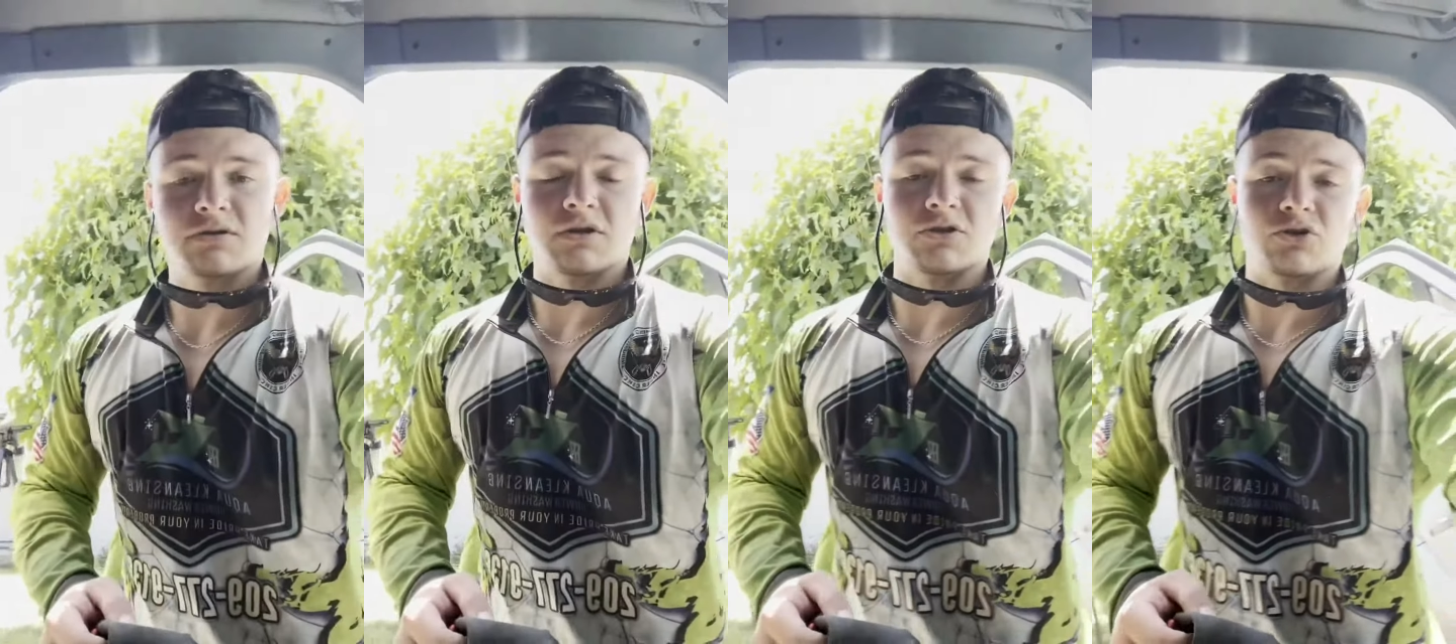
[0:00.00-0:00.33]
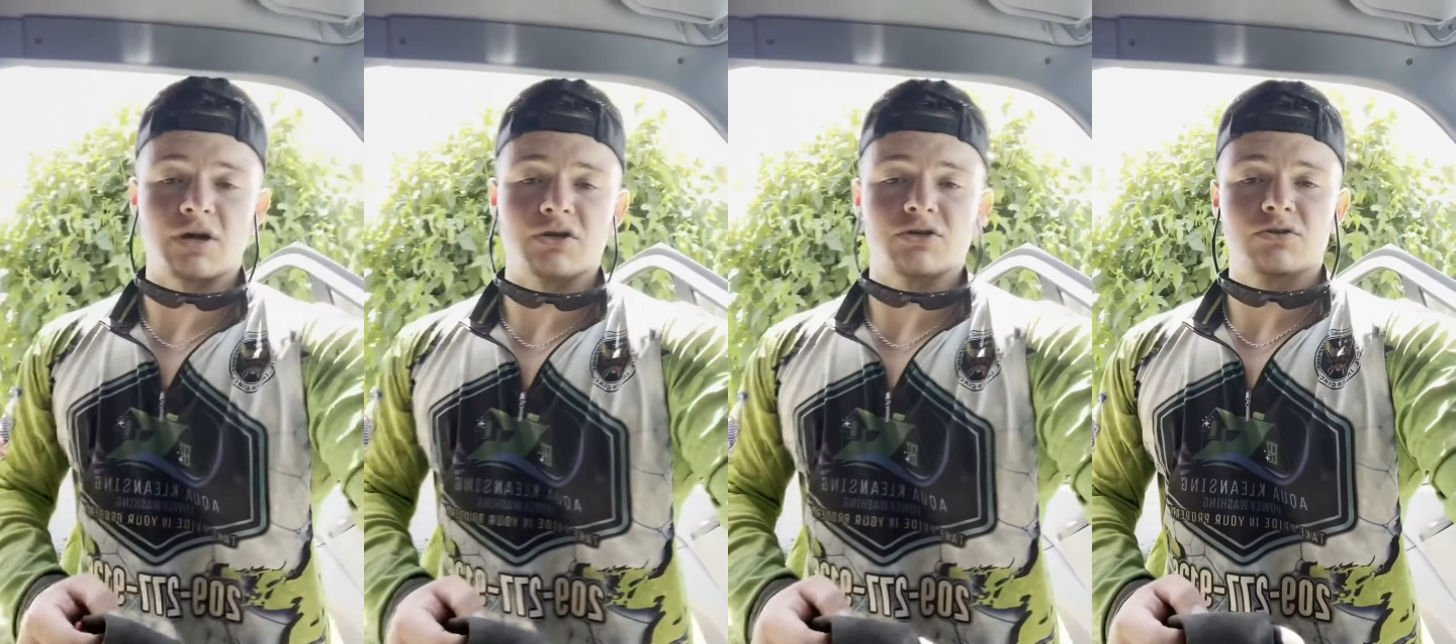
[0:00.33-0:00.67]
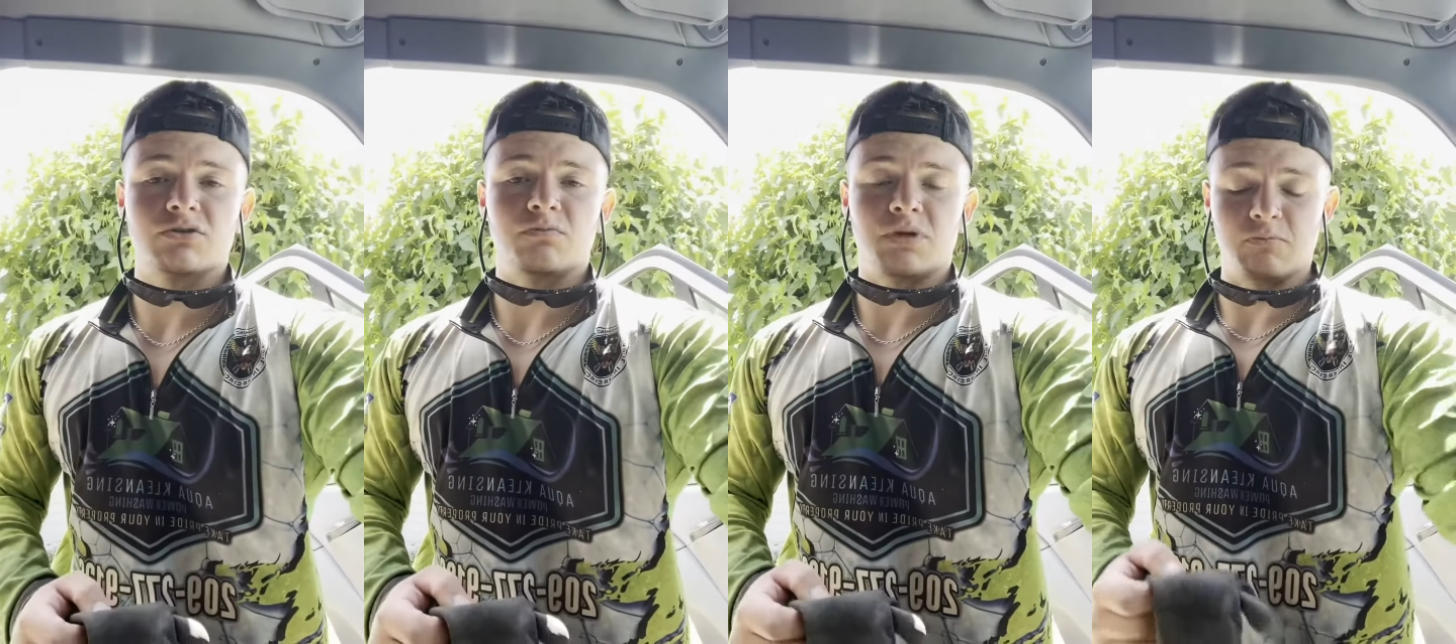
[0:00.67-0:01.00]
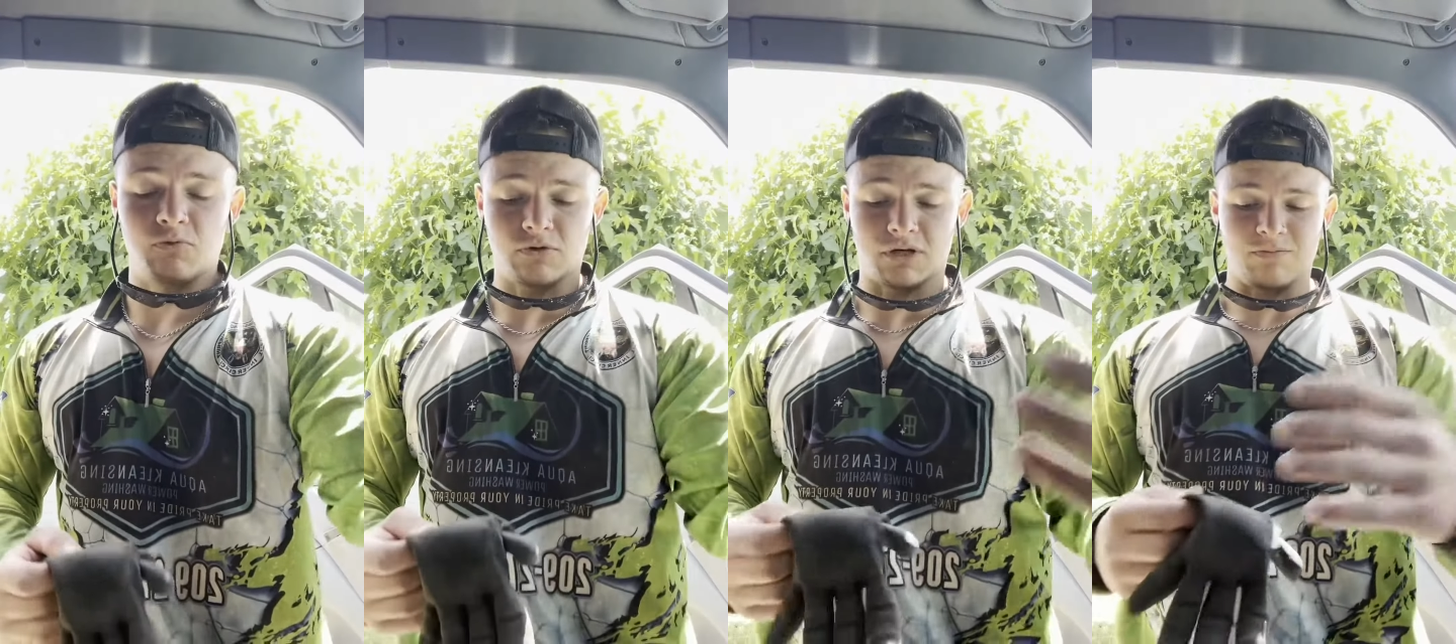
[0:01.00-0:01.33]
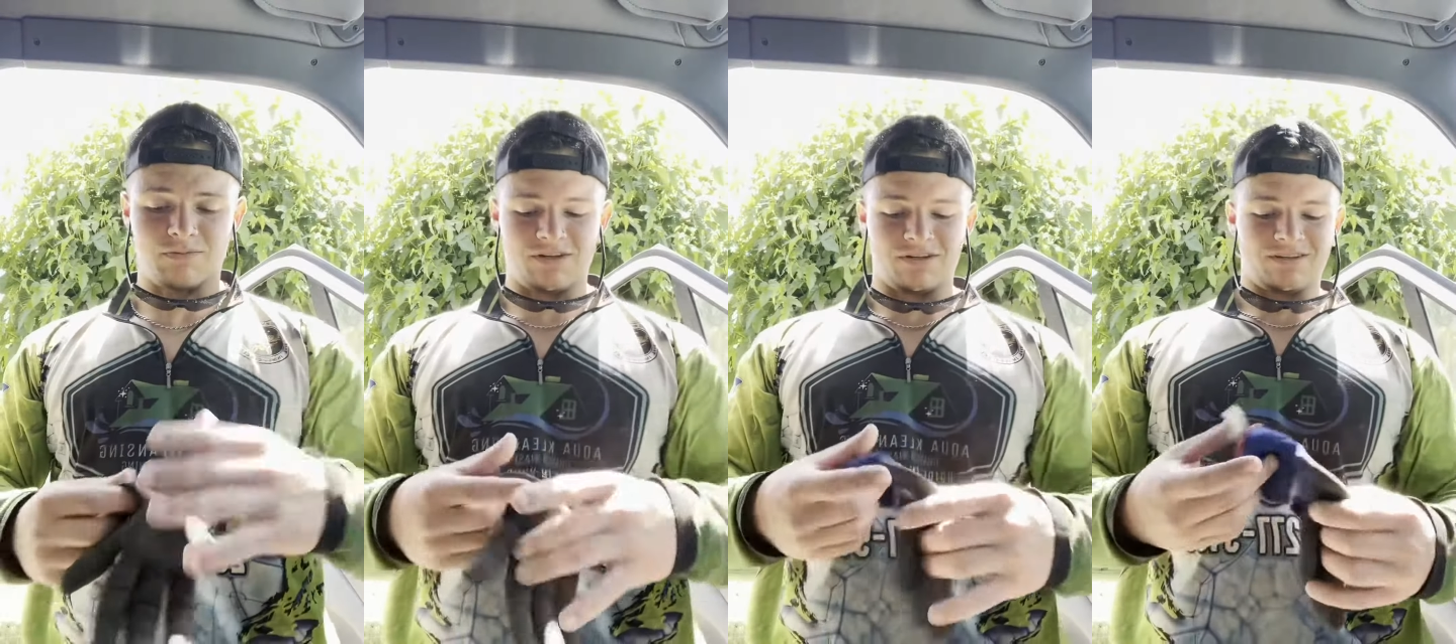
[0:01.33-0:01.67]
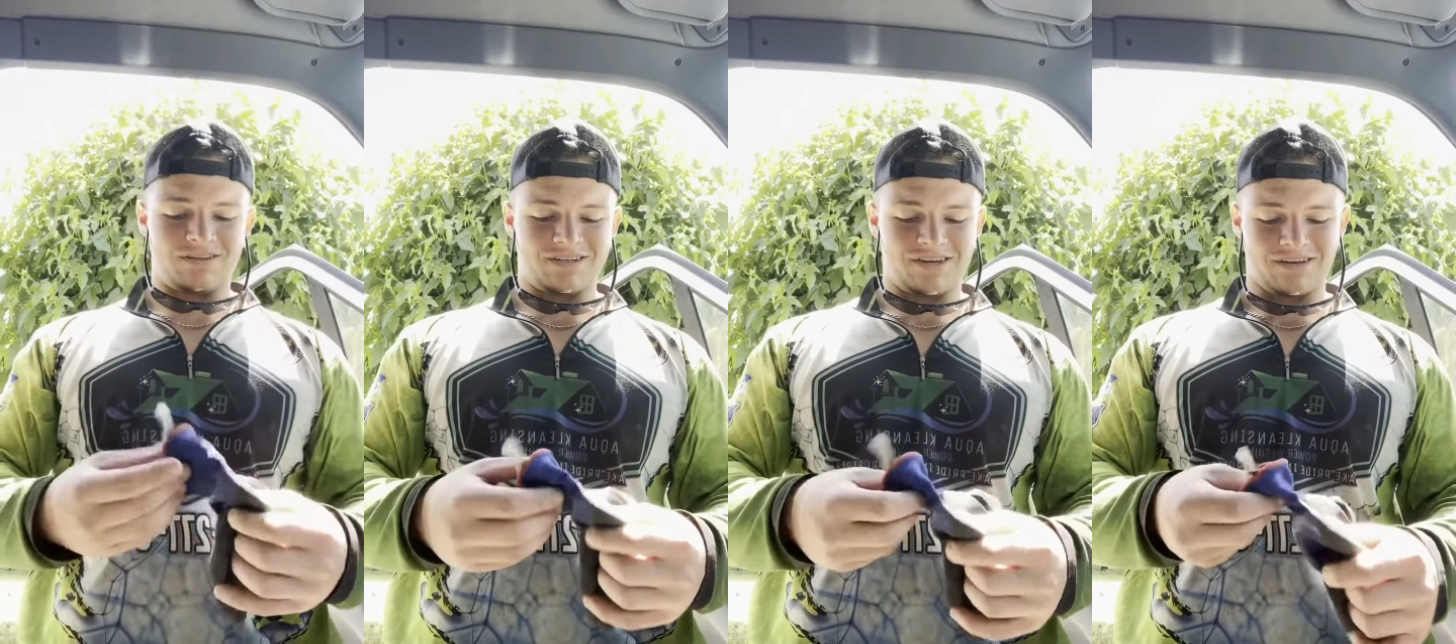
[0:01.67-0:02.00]
the trash people come in
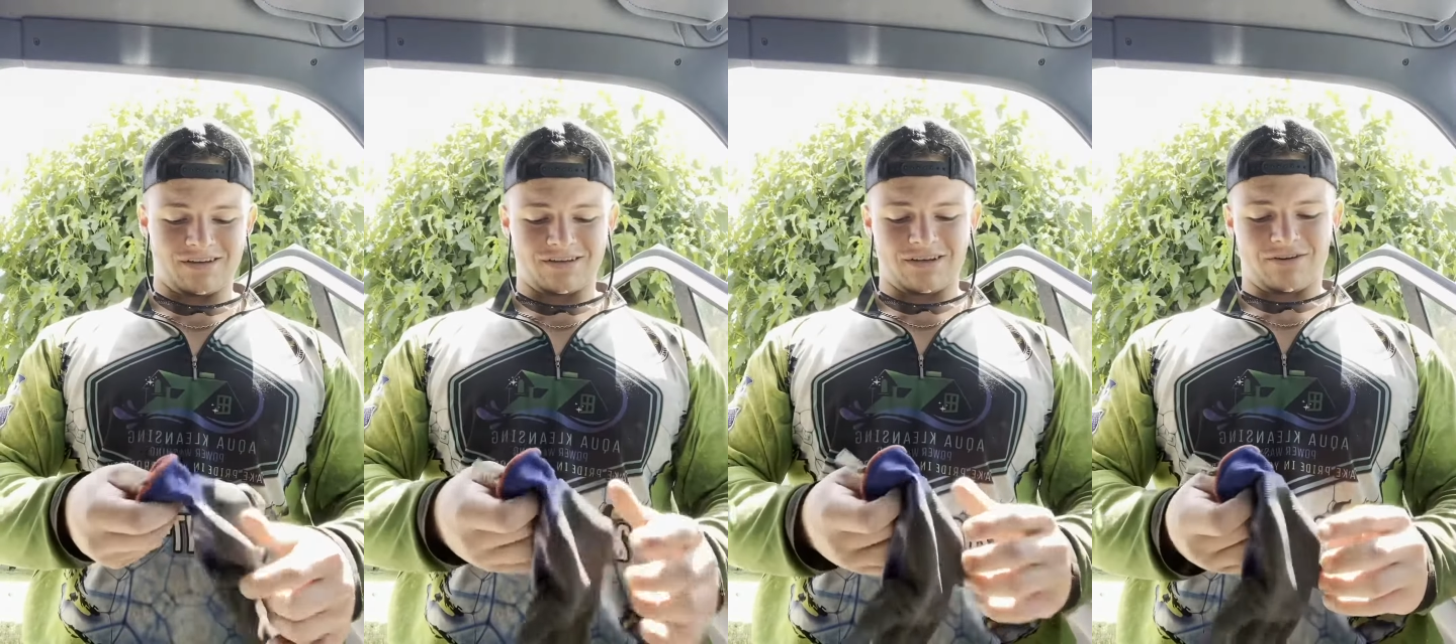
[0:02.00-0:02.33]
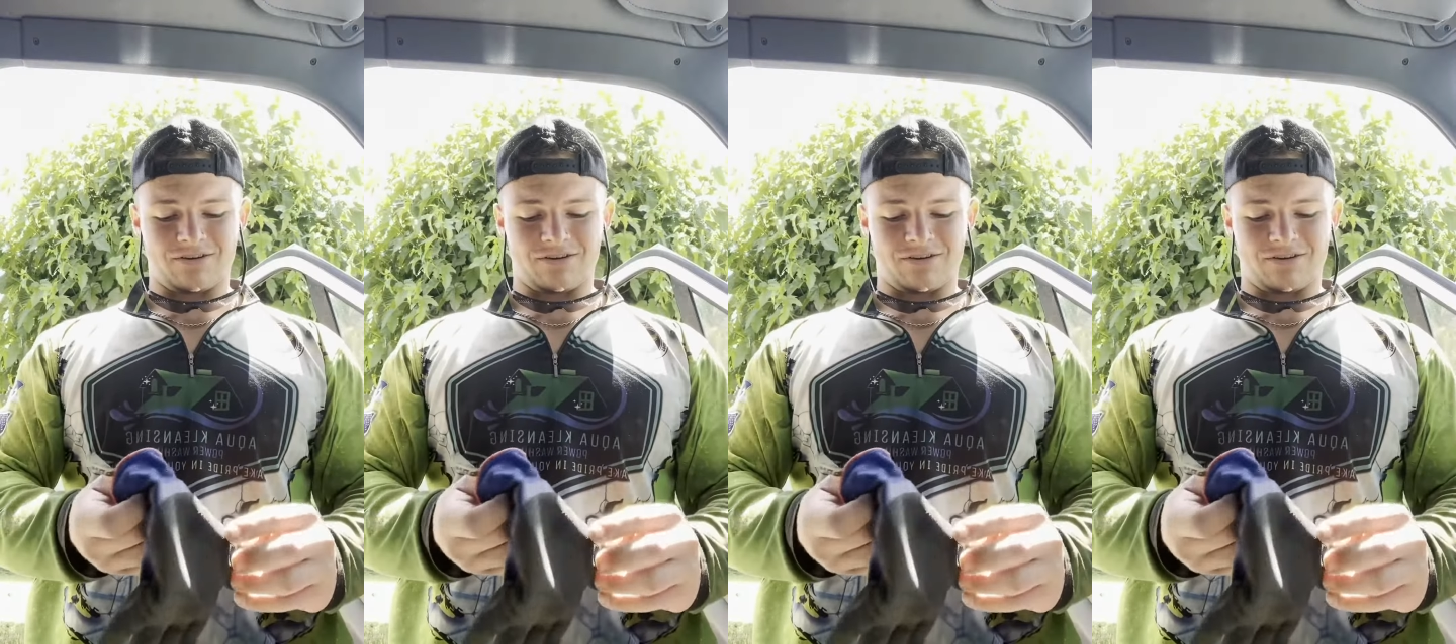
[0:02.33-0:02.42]
and take